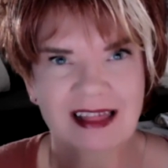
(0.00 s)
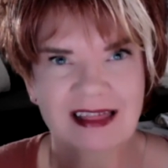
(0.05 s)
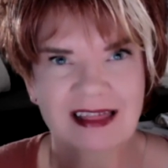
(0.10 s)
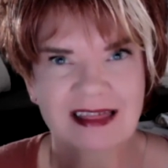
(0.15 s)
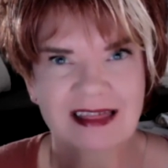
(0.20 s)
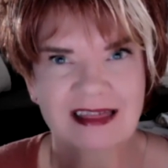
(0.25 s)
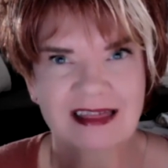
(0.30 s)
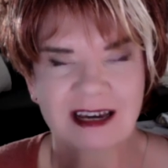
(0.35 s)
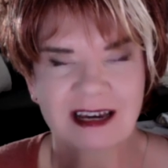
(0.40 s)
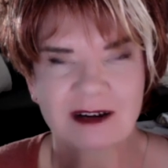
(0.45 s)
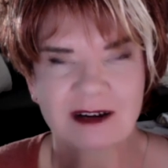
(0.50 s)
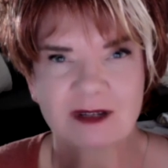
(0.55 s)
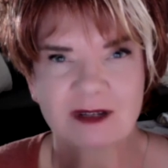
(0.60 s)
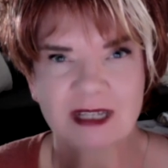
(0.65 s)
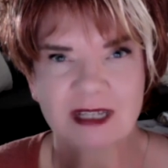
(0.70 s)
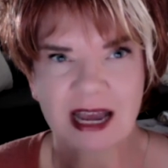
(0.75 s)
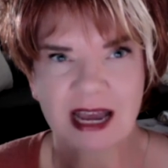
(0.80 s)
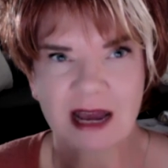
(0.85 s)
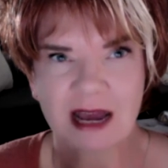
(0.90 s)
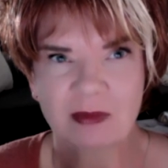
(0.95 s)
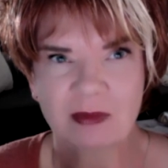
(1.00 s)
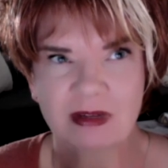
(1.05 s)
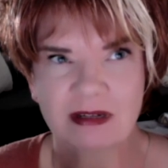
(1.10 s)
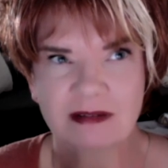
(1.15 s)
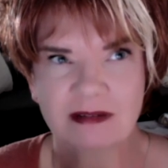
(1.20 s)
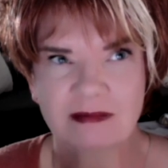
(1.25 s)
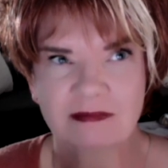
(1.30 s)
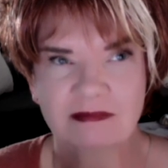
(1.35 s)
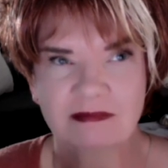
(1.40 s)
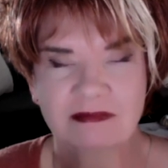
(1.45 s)
Those
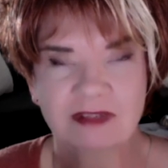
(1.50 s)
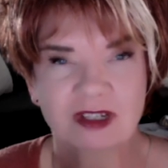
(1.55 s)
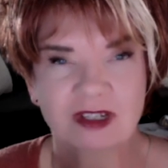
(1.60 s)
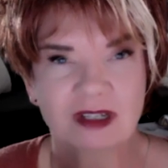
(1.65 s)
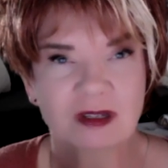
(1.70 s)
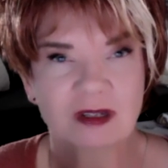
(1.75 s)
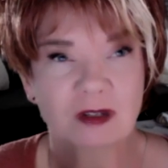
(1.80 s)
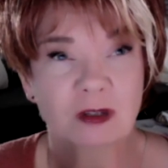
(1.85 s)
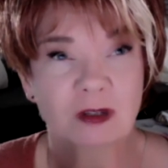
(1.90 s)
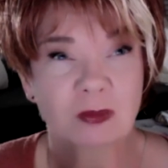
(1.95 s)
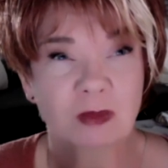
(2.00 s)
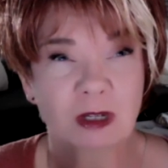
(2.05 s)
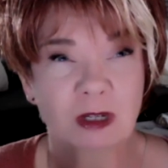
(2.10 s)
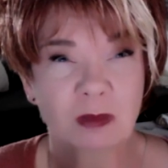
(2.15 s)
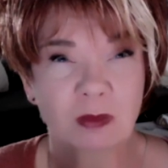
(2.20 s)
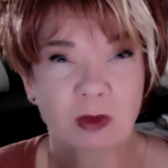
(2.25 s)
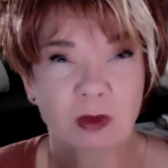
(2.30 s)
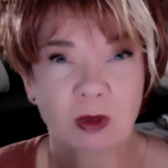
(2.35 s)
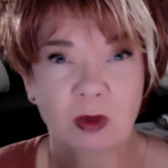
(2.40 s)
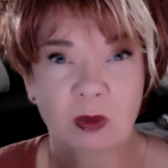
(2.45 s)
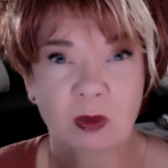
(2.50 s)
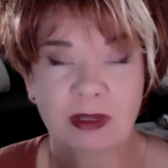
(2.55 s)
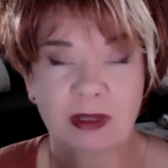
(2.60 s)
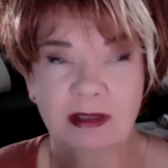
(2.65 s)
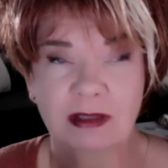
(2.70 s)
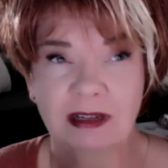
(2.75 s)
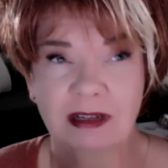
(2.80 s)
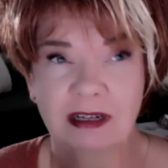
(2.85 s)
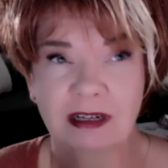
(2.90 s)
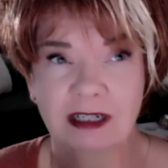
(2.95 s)
happen to people when
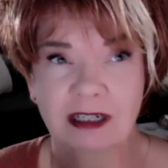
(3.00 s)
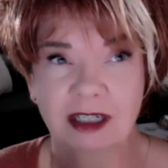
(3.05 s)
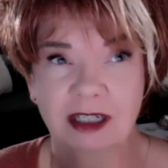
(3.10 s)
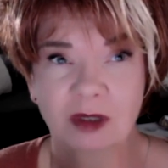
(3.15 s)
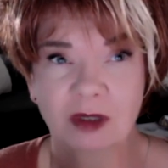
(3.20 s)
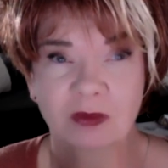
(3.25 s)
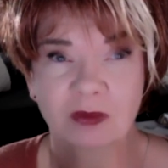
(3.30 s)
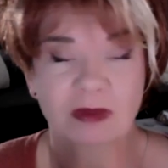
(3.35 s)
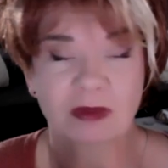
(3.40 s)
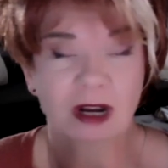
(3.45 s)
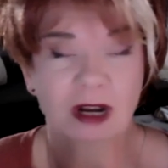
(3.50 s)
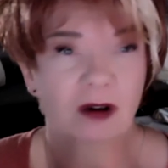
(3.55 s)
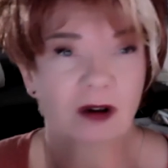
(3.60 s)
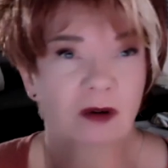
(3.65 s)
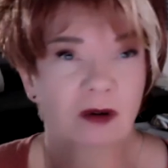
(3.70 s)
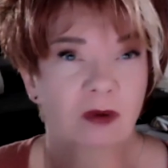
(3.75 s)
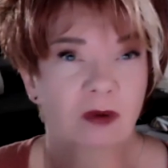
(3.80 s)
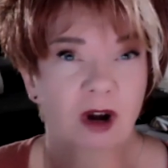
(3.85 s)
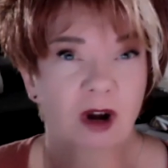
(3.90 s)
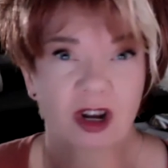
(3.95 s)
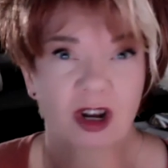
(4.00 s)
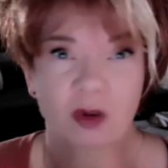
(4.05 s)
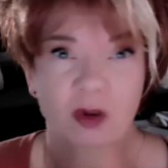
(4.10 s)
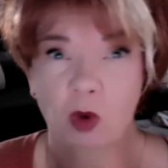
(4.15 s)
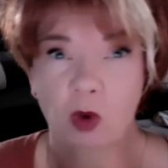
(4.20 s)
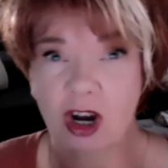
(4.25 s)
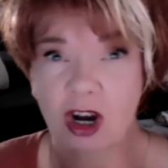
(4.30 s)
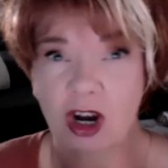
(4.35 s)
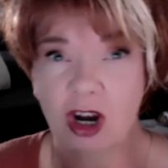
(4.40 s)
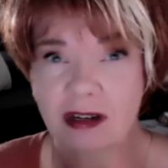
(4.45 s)
they're on
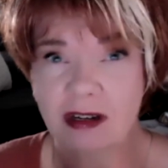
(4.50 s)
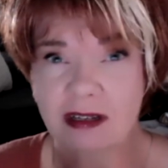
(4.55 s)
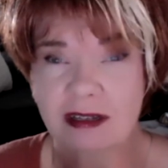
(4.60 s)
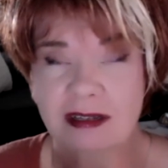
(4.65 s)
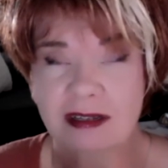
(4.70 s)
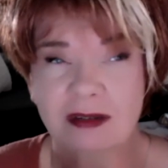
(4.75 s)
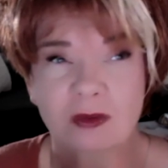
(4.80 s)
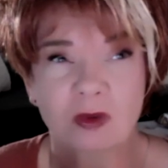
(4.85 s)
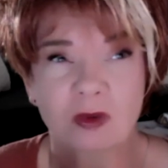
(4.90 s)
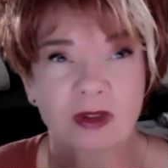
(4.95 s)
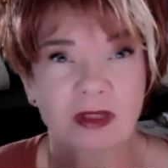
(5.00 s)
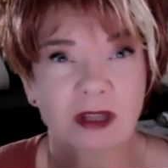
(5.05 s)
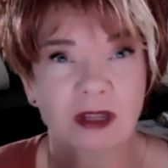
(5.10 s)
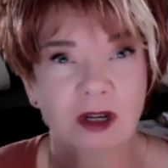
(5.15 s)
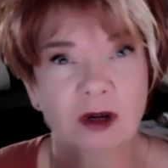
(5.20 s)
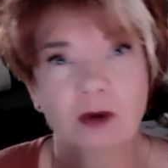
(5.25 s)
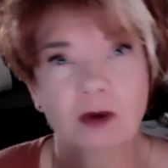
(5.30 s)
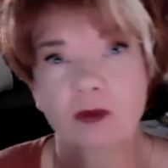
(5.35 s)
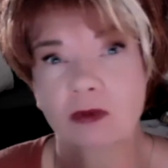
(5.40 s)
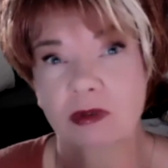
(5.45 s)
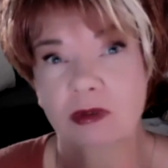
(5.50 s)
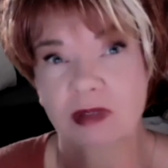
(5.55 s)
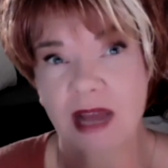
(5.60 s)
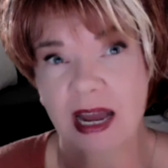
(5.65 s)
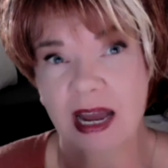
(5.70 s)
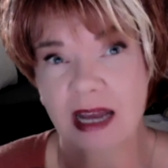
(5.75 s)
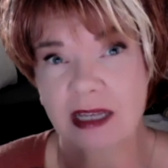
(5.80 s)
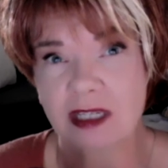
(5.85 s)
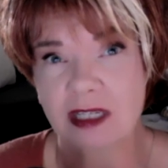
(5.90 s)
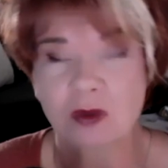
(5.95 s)
walks, when they're
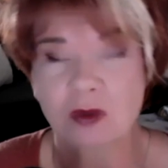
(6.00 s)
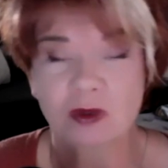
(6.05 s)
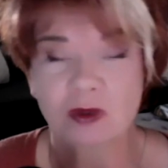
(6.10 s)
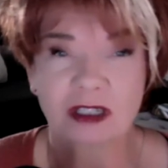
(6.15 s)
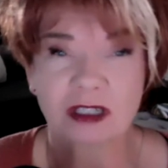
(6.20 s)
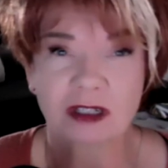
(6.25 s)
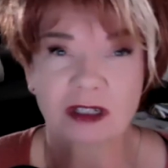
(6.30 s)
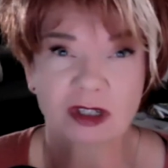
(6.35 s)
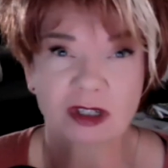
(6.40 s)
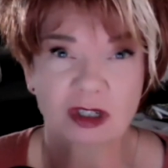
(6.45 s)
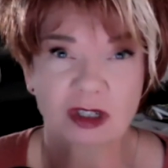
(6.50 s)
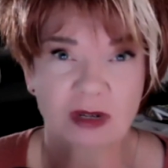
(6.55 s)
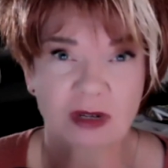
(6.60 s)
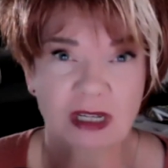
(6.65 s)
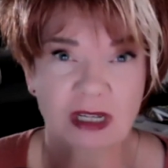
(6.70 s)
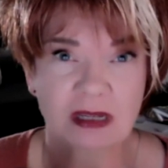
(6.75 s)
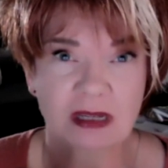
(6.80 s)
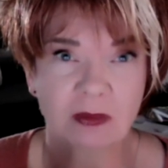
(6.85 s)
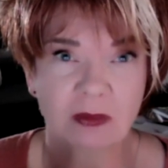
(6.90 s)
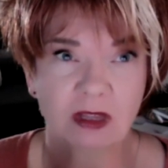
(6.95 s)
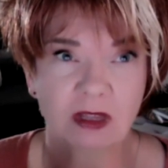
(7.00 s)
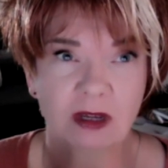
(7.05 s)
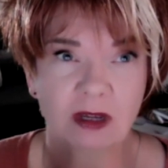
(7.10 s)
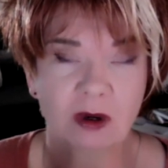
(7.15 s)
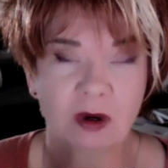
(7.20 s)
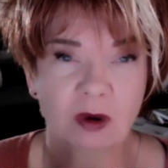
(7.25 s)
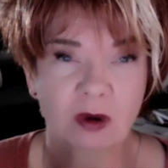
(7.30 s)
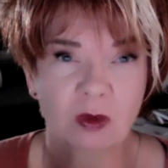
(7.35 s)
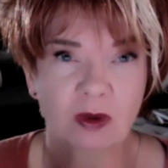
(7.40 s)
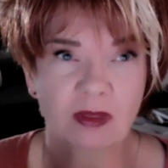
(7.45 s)
relaxed, when they're doing something,
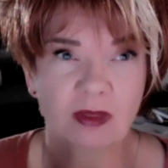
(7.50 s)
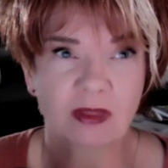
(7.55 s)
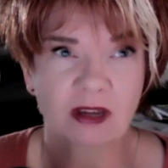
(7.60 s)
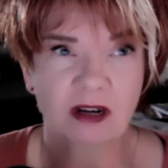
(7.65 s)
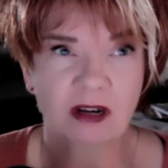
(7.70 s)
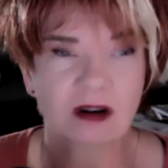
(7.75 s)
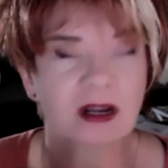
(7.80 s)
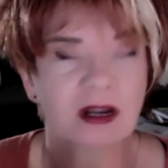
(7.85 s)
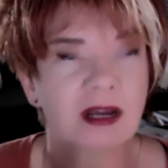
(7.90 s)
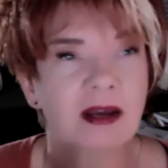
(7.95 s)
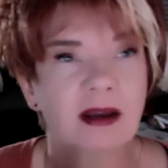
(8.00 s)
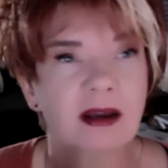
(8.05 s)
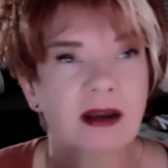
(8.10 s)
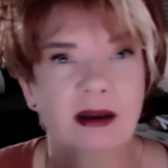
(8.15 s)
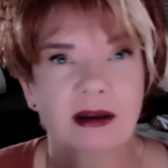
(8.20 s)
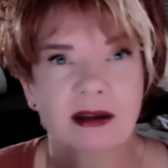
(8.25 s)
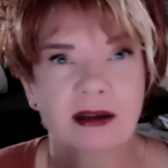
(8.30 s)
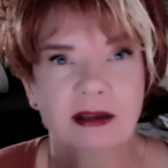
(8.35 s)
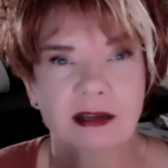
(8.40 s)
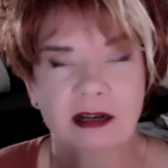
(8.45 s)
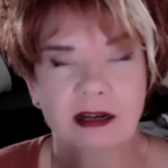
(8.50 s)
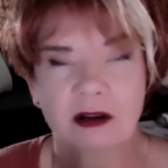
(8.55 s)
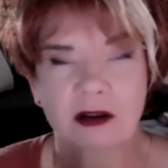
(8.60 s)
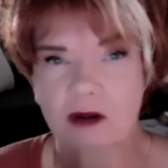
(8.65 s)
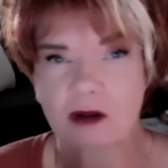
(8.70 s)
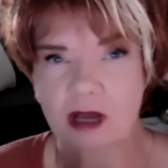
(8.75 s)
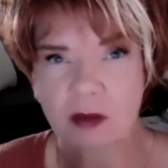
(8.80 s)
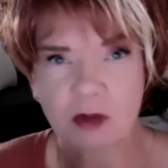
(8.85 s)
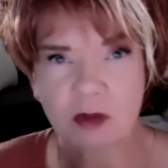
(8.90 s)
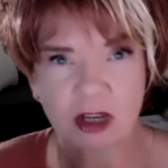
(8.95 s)
or when they're
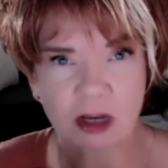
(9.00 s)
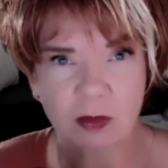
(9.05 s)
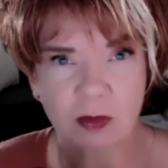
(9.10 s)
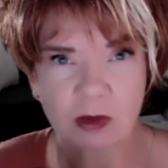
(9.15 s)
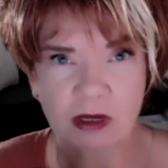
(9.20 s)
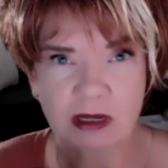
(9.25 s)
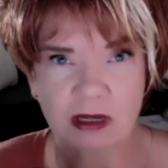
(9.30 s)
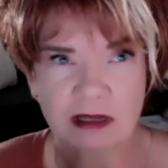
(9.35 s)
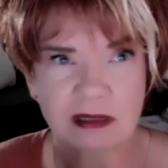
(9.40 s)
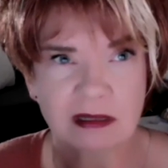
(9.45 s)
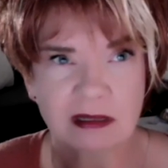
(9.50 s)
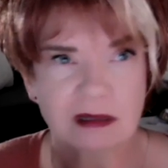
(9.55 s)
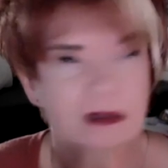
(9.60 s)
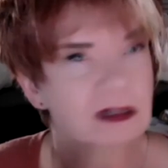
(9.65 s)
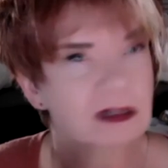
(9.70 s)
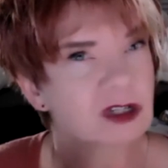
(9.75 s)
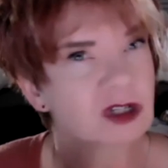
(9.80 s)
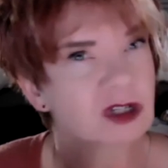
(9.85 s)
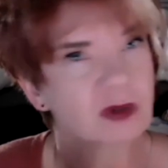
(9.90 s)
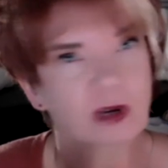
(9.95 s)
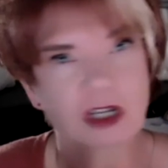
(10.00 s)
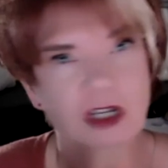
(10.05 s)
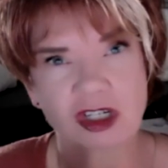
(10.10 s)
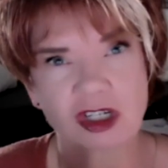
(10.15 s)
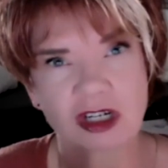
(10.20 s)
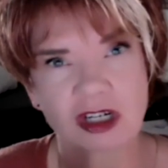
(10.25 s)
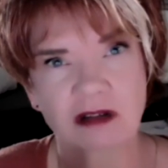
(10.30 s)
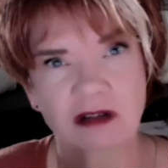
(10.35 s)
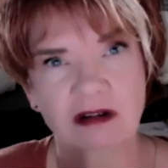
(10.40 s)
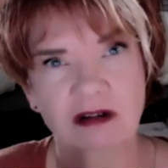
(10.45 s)
coming up against a
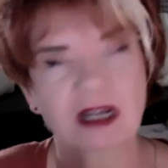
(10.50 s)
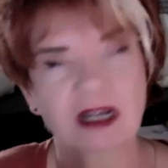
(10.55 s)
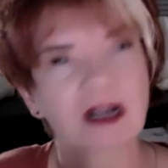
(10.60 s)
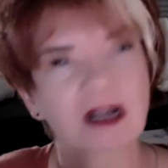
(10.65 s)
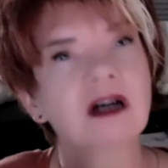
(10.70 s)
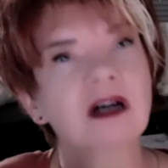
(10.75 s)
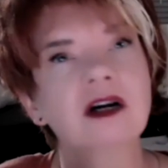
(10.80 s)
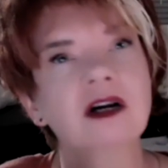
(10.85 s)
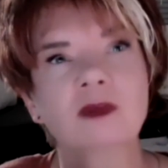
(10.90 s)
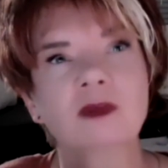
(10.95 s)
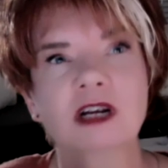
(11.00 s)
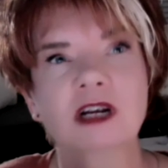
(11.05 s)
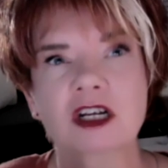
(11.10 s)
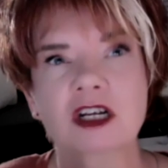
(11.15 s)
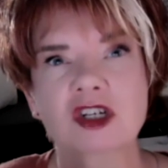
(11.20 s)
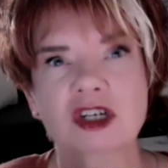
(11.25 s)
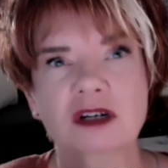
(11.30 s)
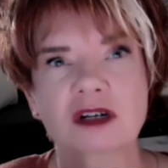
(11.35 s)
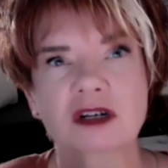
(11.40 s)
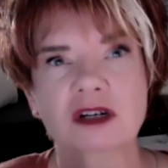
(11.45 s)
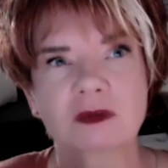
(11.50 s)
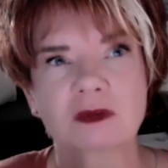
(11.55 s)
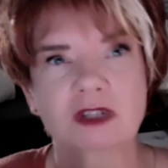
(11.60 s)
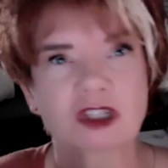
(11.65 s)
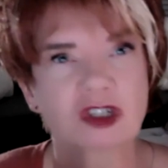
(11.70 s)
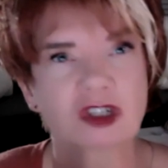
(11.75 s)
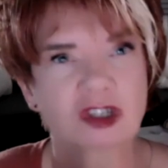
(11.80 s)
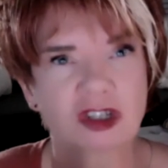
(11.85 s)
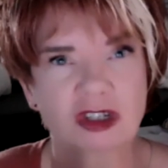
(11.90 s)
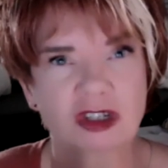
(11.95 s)
situation, they're like, oh my gosh, I don't know what
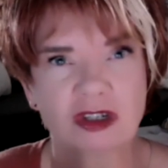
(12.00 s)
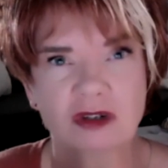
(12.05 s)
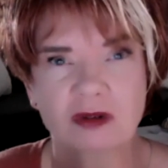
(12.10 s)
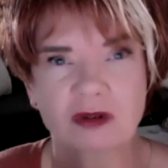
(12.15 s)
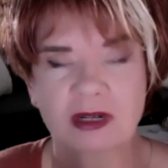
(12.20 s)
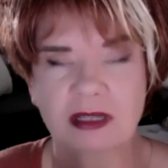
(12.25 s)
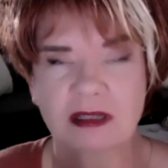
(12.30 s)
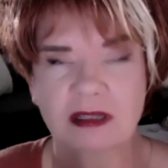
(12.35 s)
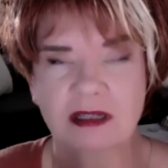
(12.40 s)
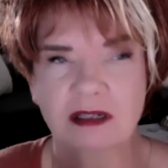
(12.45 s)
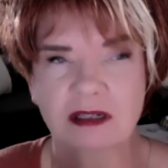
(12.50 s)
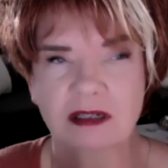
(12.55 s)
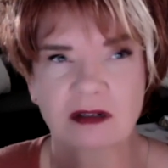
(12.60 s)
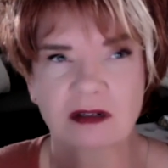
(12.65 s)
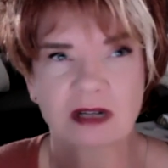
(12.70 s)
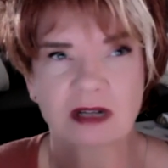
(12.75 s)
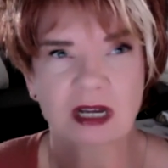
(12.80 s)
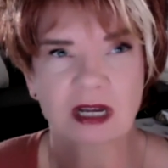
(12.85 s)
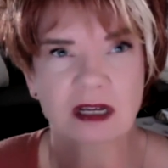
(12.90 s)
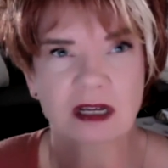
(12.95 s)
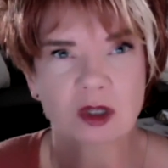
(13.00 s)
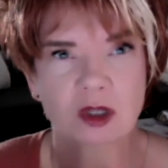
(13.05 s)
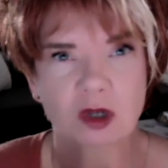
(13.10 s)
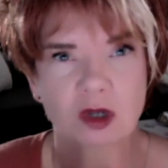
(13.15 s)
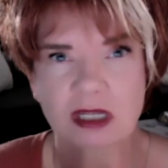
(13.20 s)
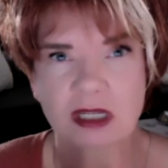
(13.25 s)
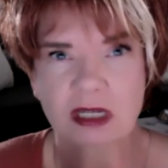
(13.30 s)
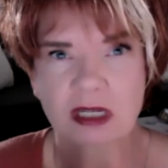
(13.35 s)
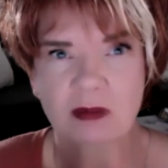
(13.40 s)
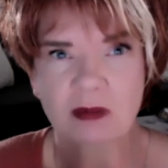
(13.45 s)
to do. And they're
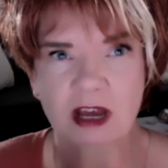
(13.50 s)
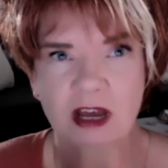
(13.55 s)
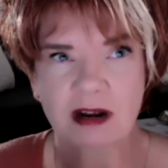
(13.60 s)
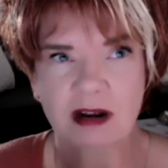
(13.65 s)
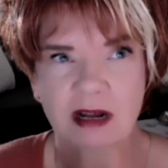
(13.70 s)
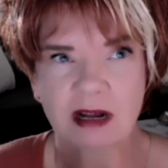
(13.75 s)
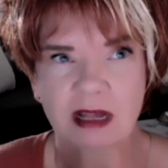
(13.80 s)
stressing about it.